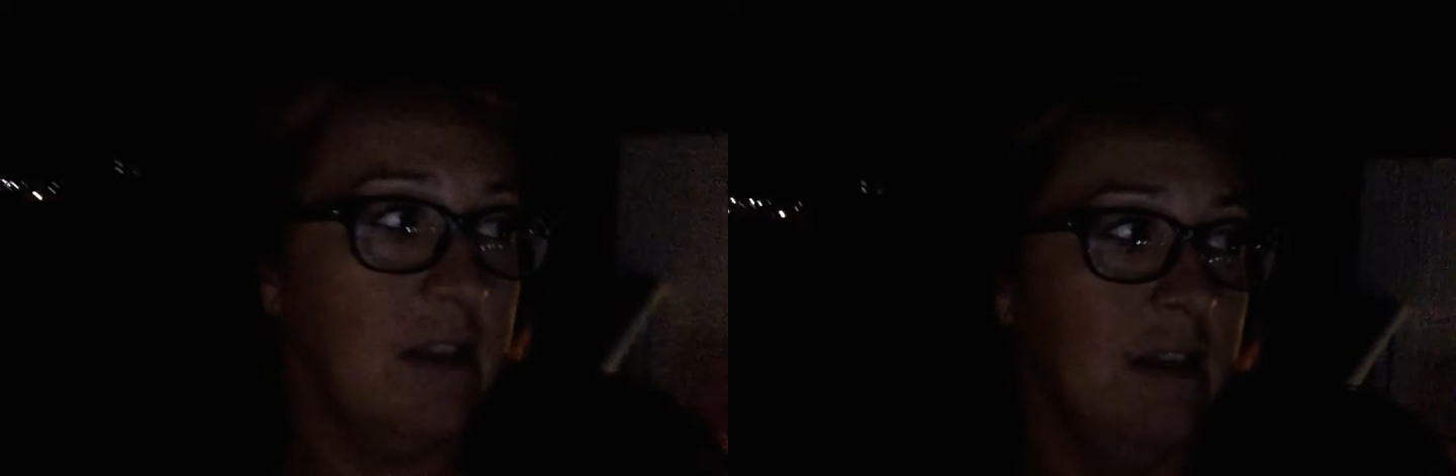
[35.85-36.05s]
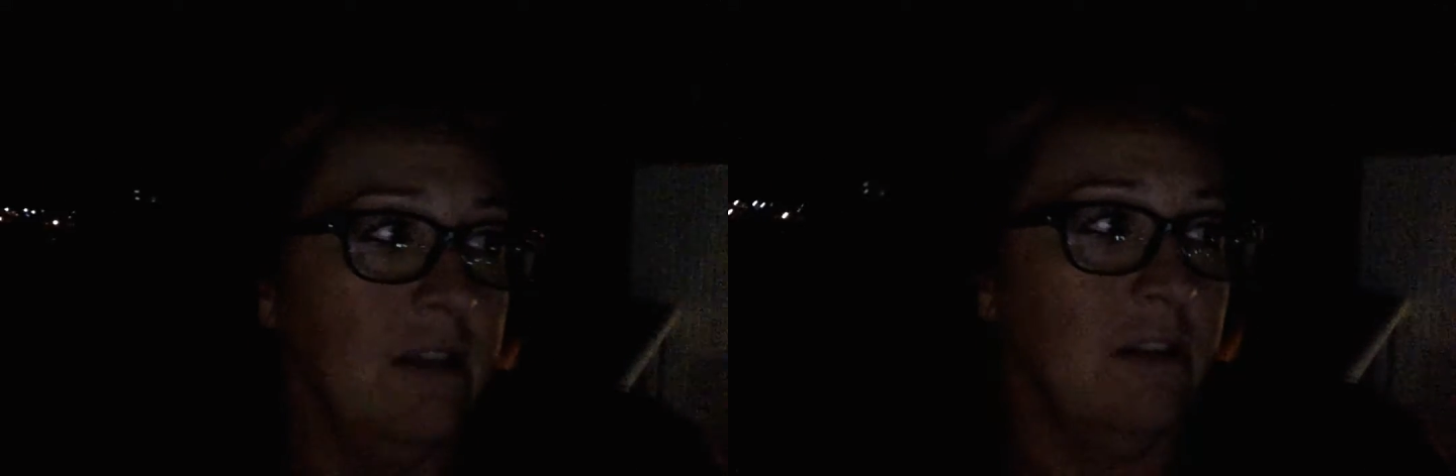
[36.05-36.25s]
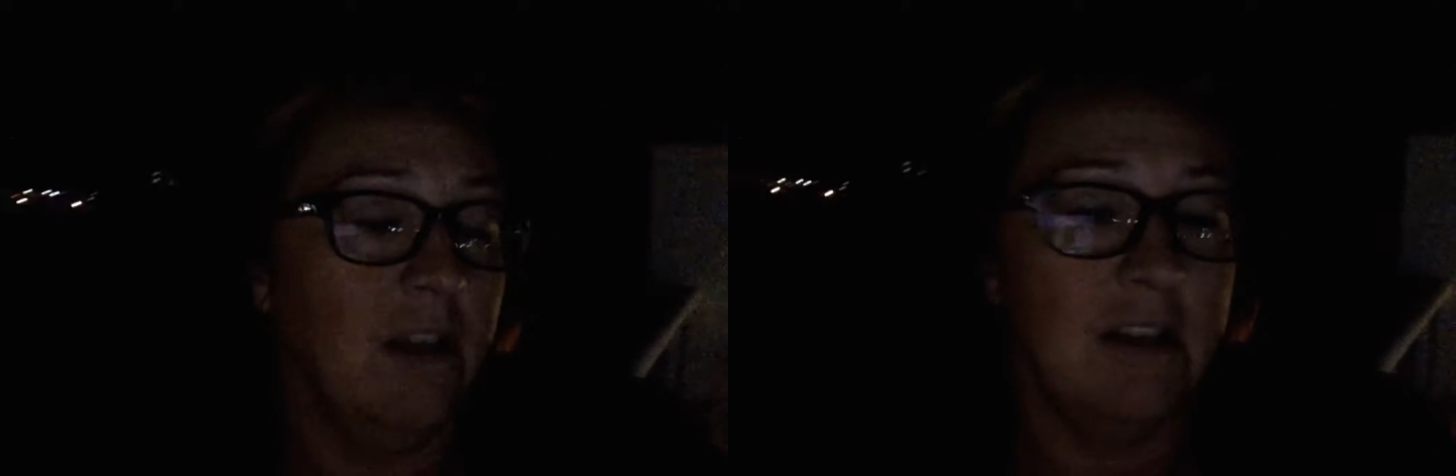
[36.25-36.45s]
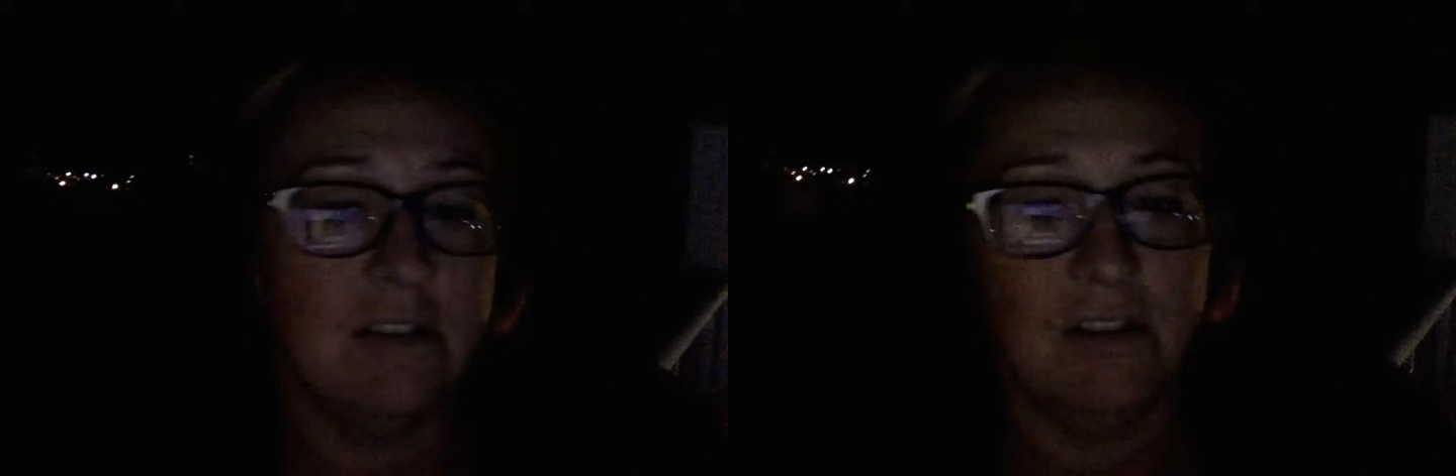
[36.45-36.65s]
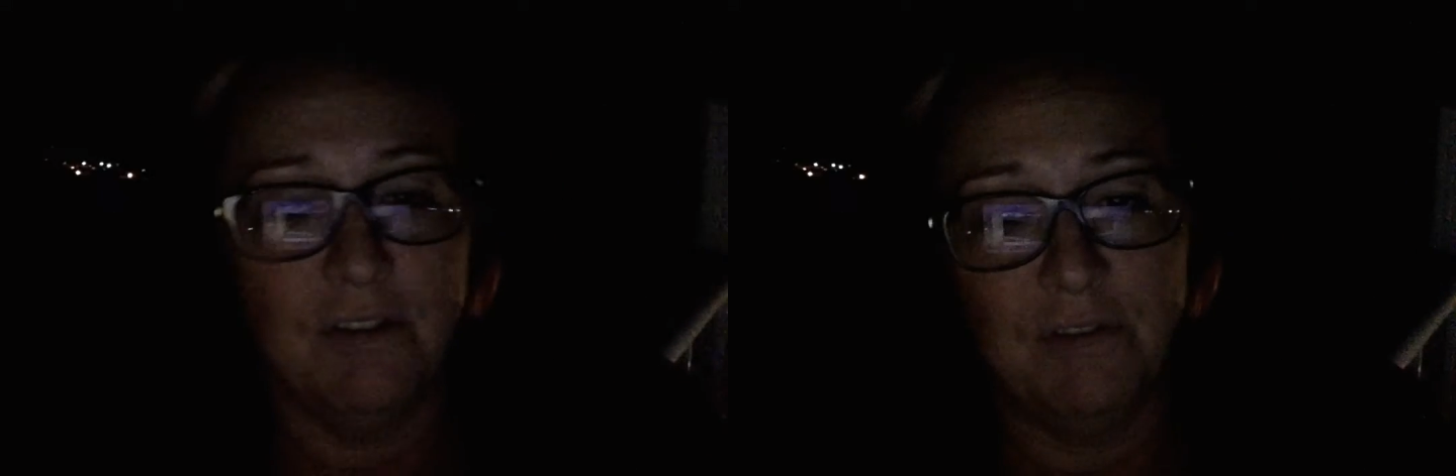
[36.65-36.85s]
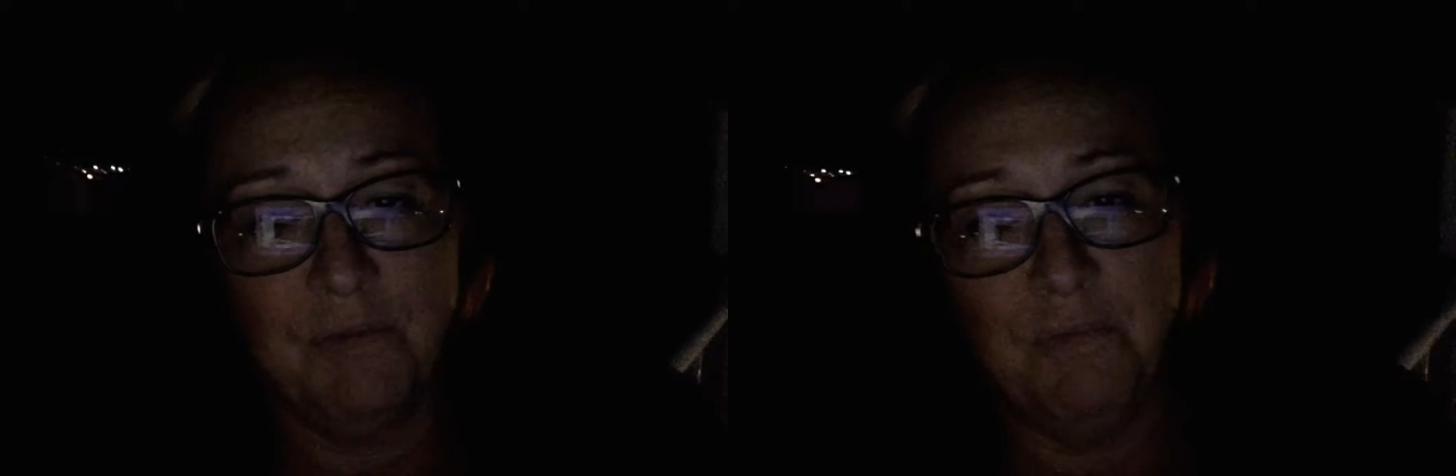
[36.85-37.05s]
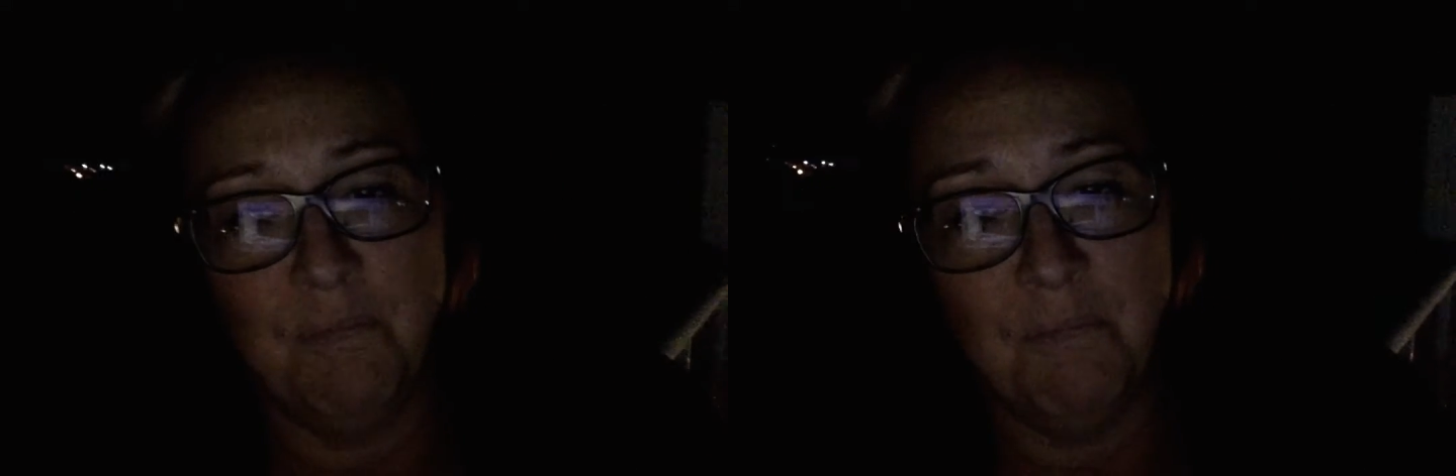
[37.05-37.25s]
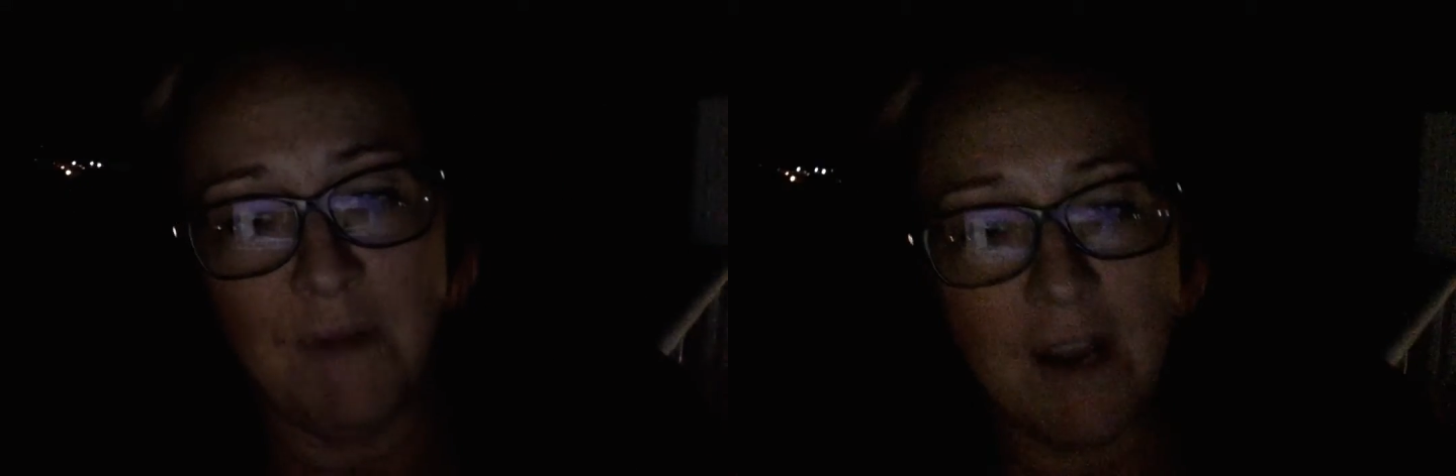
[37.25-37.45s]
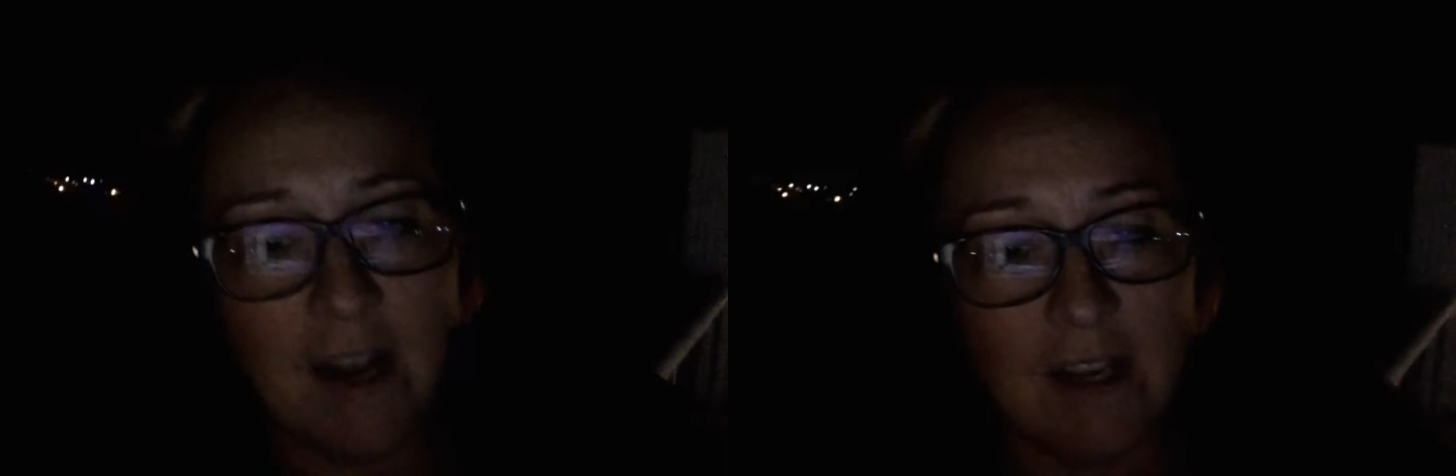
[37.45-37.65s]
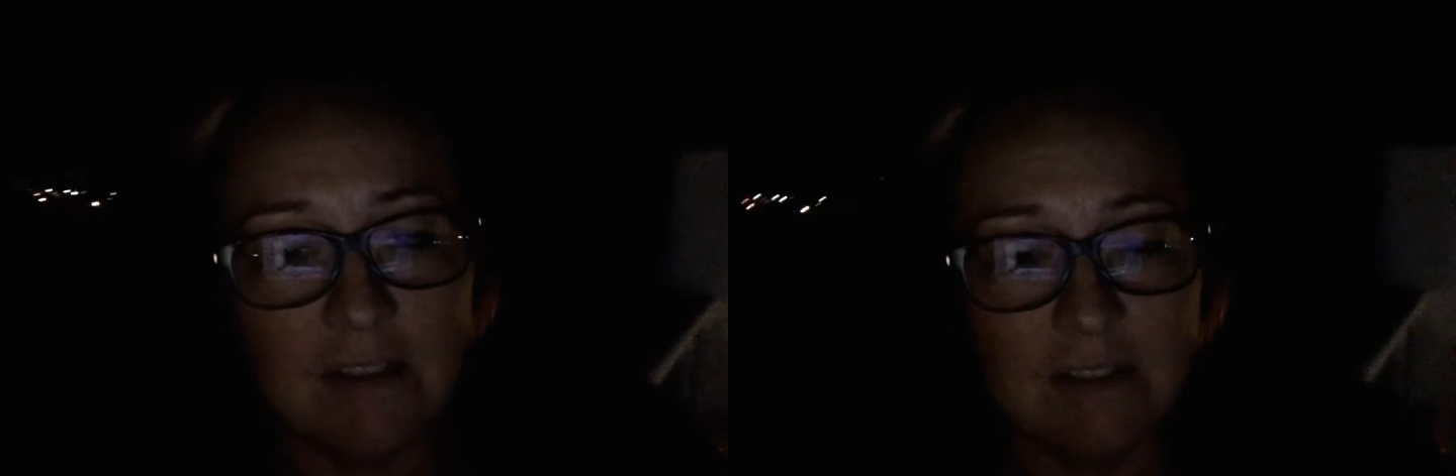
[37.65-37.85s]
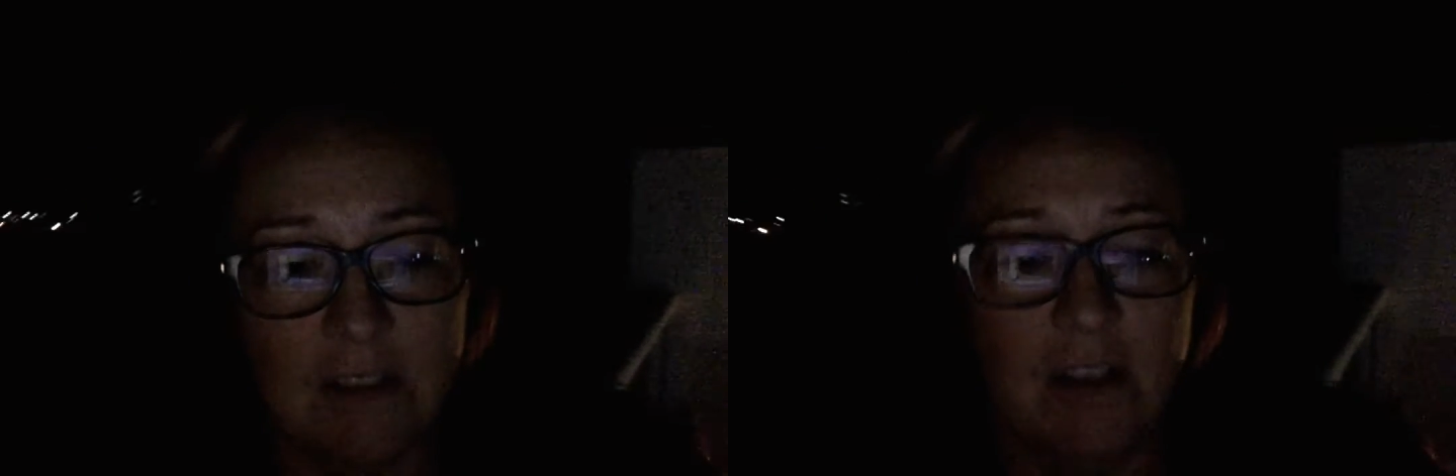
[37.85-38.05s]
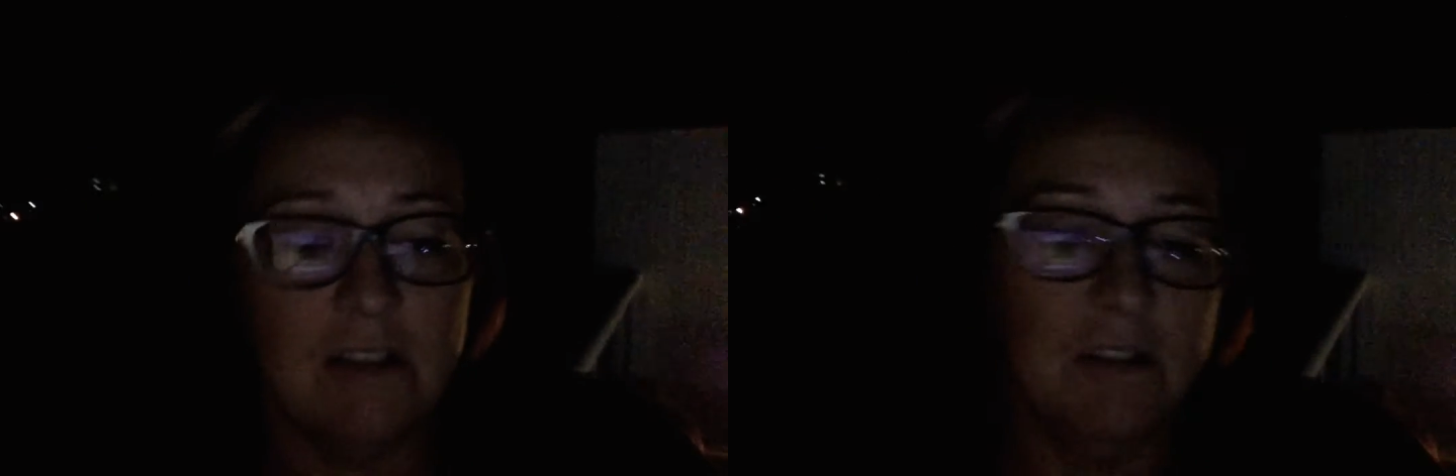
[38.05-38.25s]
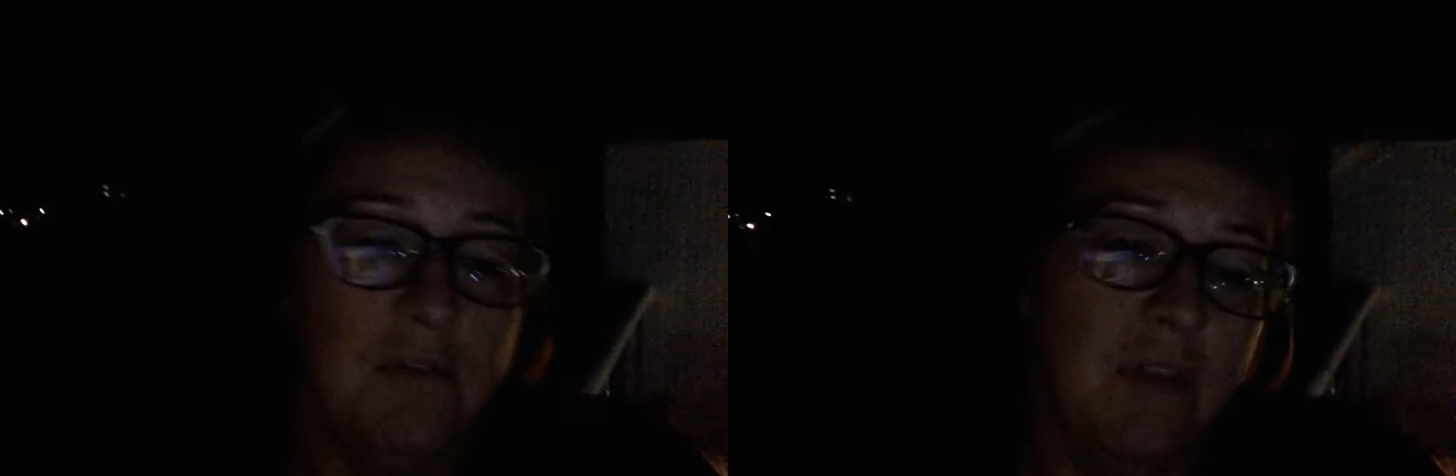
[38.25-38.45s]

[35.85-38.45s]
and lots of meetings and lots of